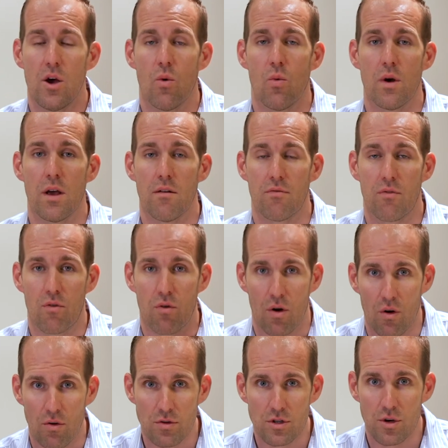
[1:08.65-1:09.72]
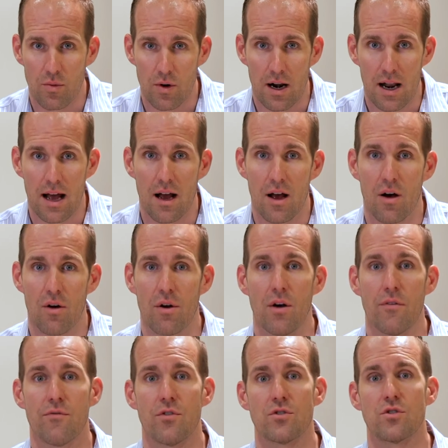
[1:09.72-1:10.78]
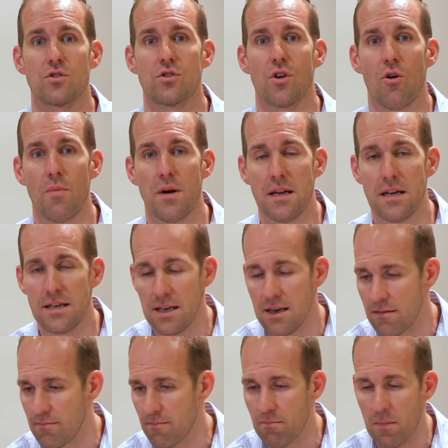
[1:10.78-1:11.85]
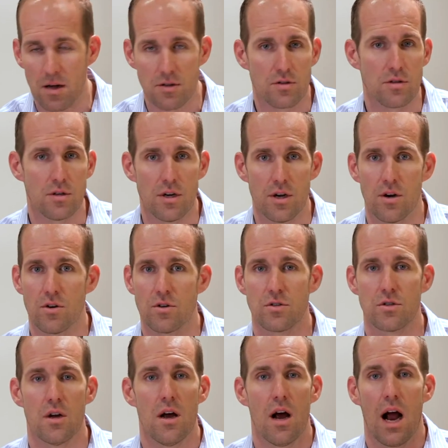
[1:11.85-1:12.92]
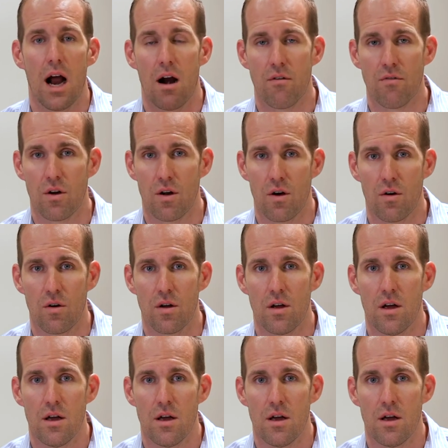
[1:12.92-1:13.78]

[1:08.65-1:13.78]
we have grown to rely on for so many months, years, however long,